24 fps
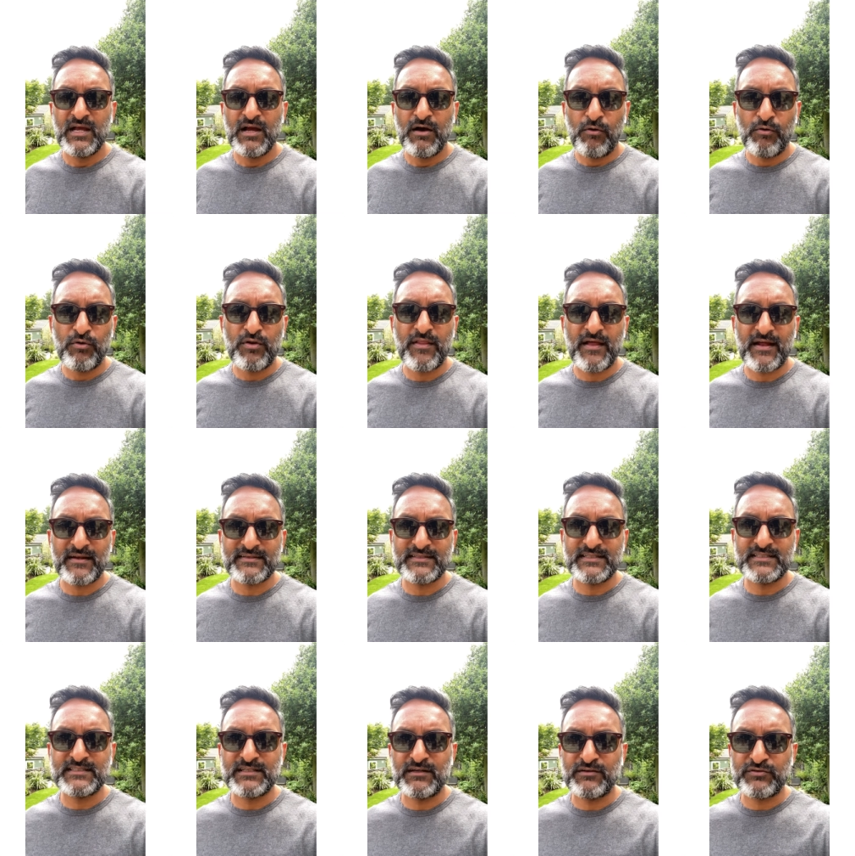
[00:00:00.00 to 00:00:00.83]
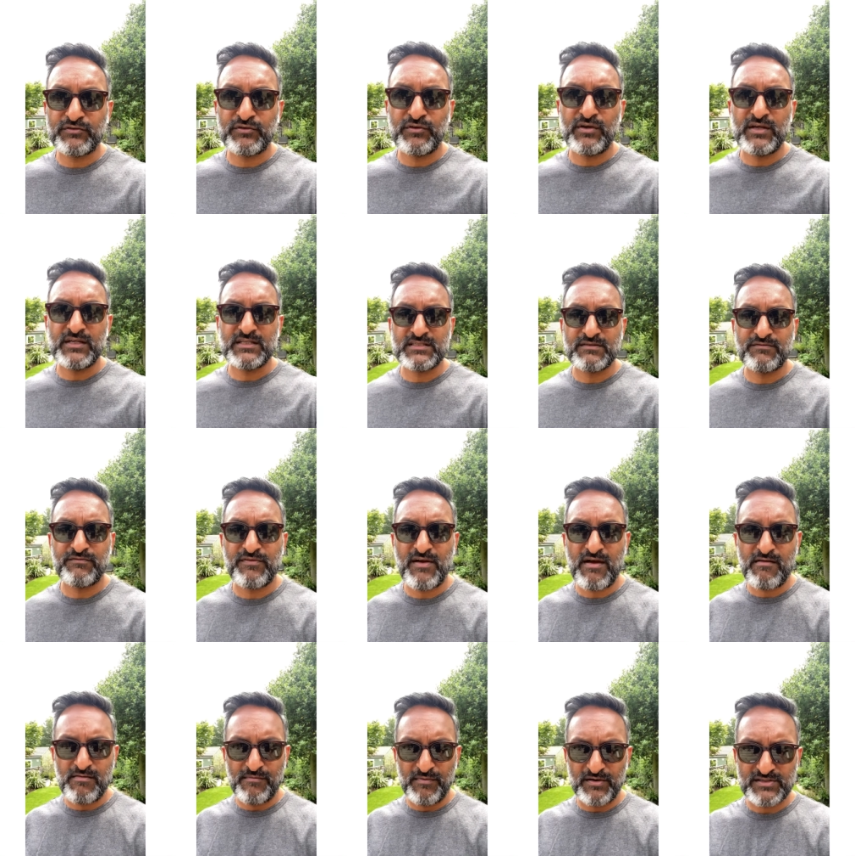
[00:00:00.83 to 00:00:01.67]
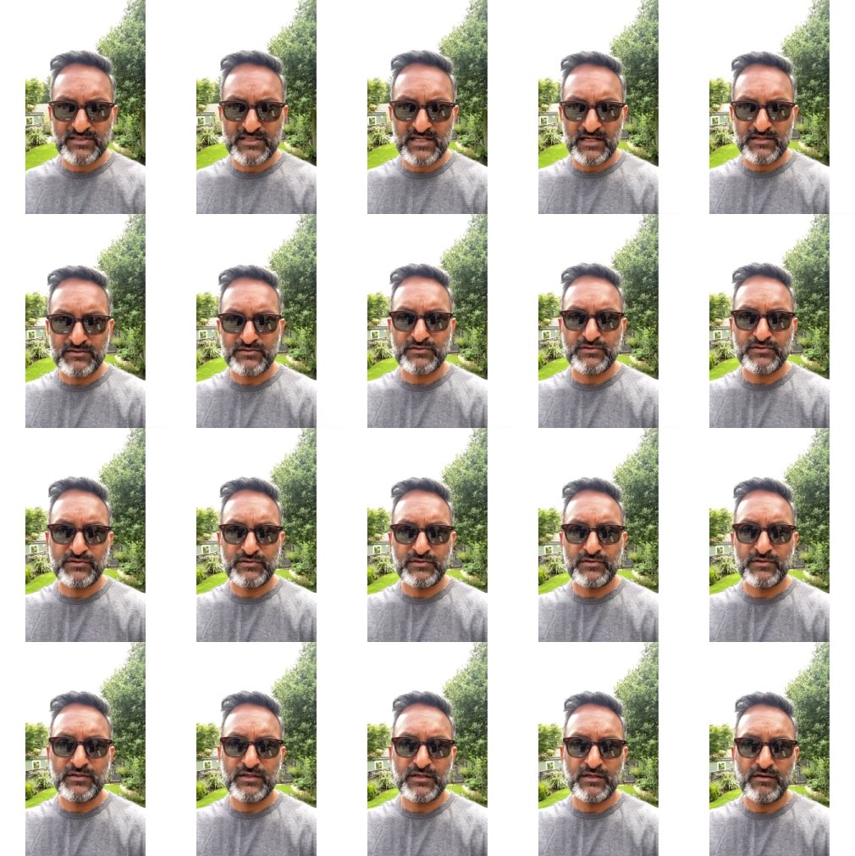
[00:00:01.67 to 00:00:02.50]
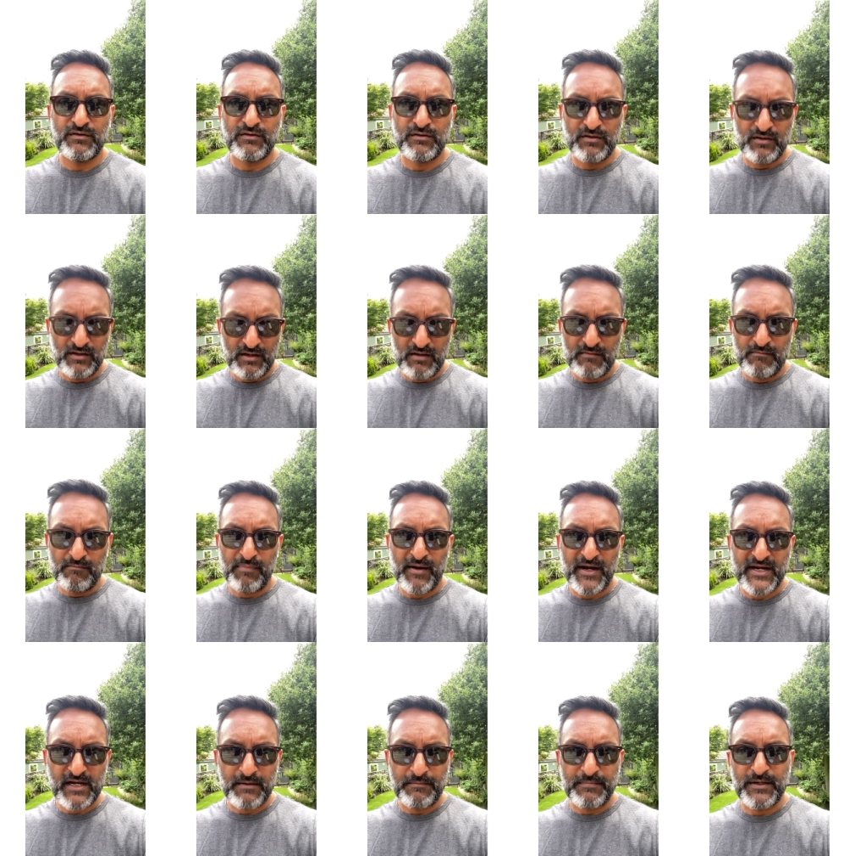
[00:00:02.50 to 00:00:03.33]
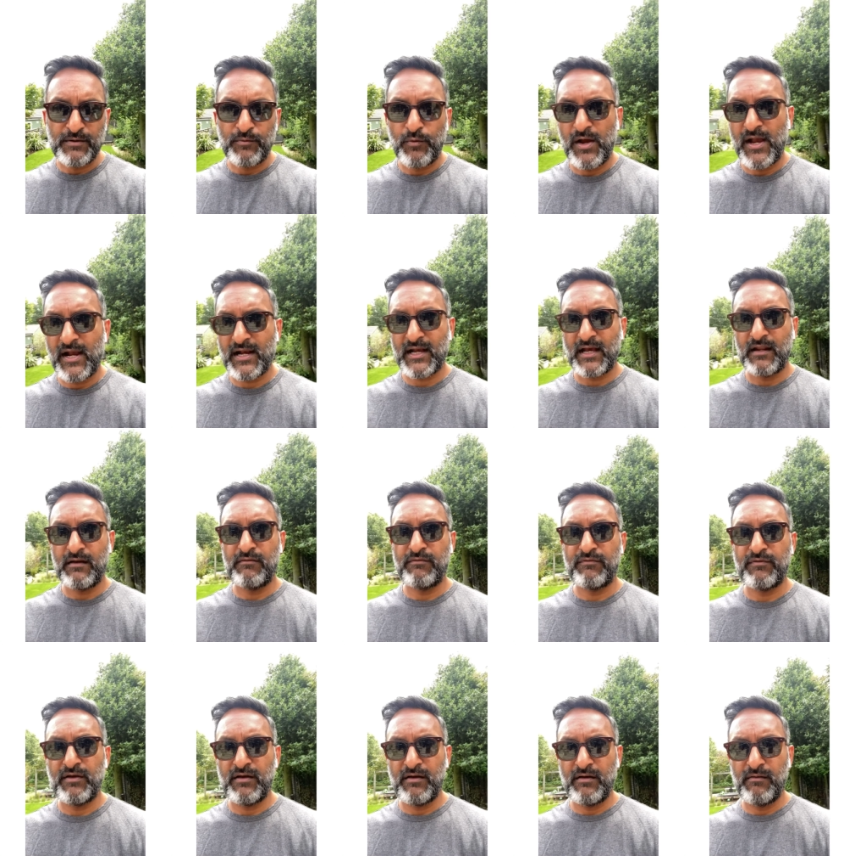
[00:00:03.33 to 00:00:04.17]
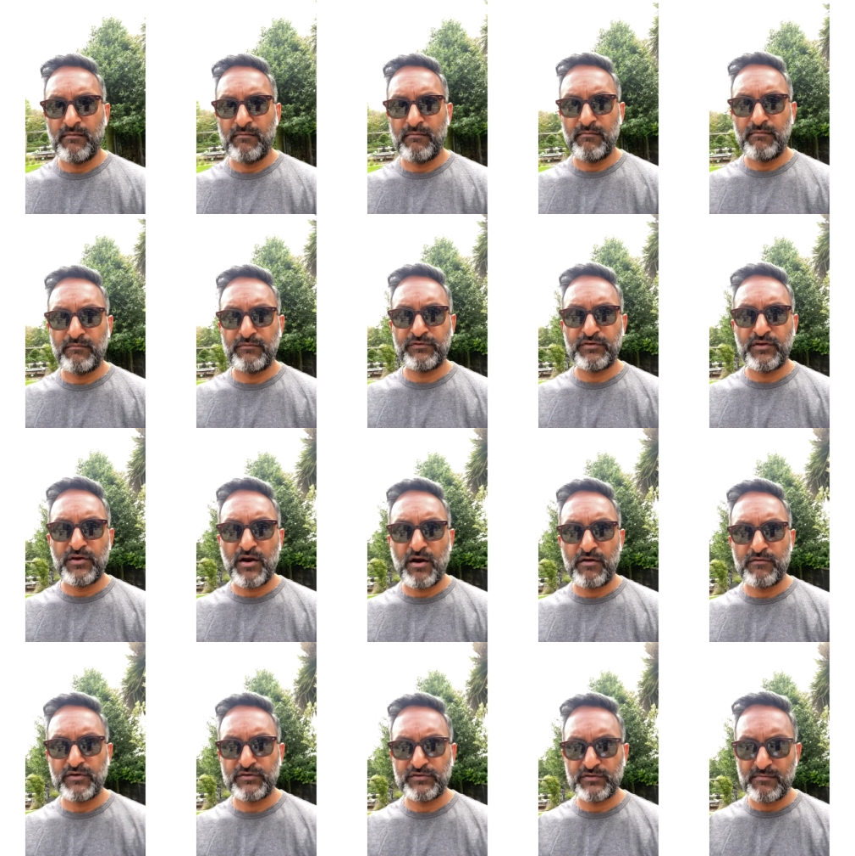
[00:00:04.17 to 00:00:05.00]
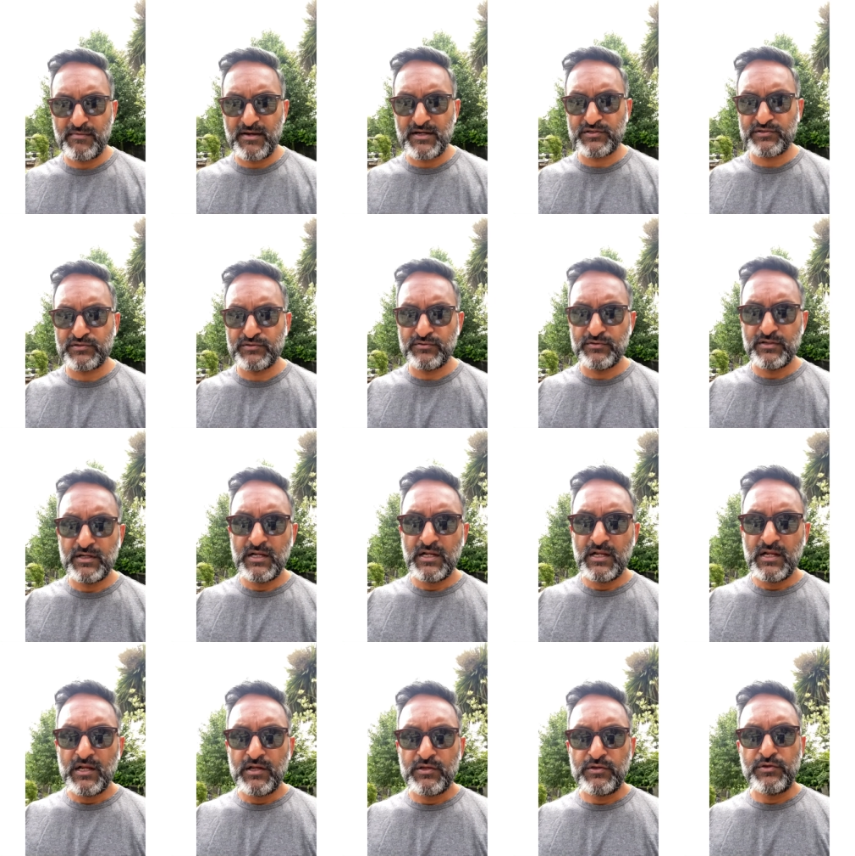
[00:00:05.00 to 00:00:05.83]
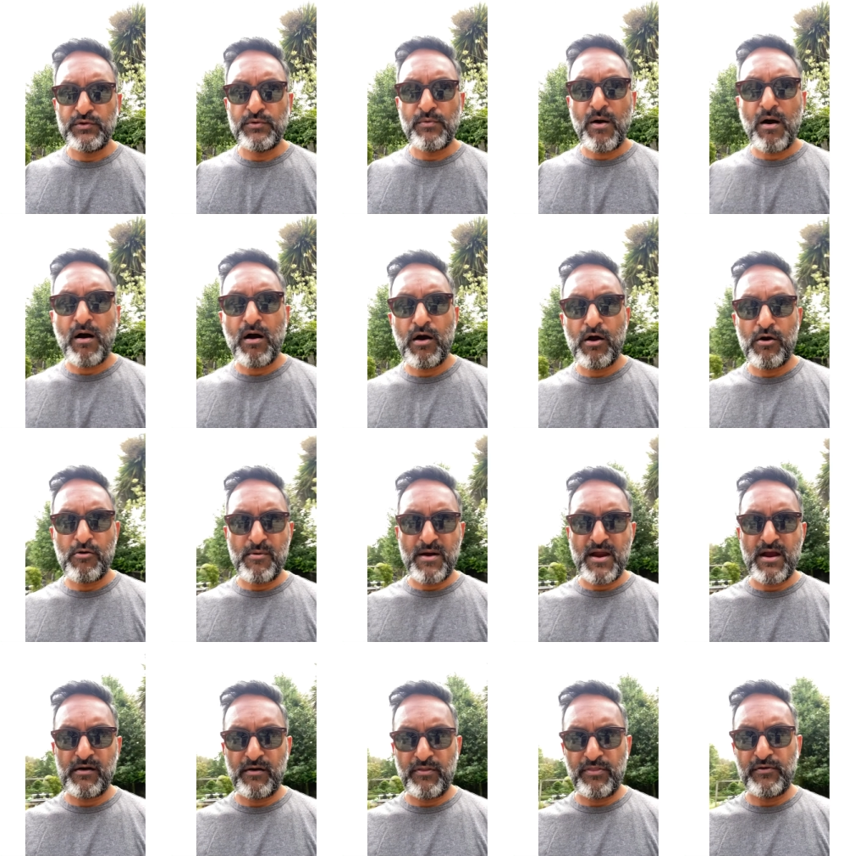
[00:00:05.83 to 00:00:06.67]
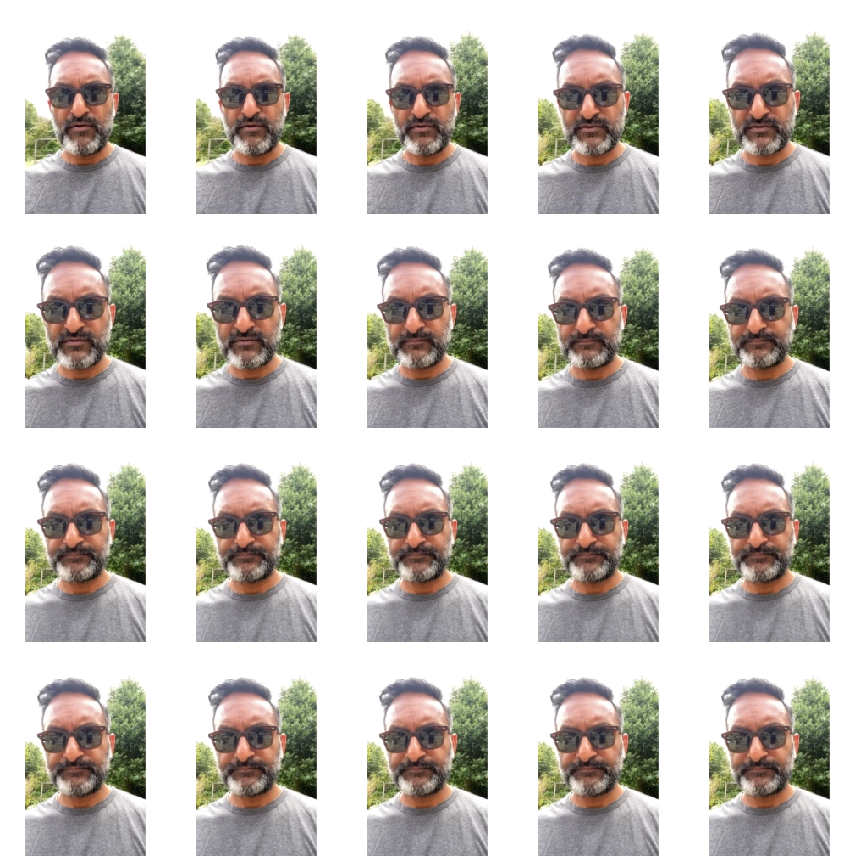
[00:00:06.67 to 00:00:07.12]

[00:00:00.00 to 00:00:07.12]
All of that detail. So it's very much down to you know buyer beware kind of um, scenario. So make sure you are aware of those.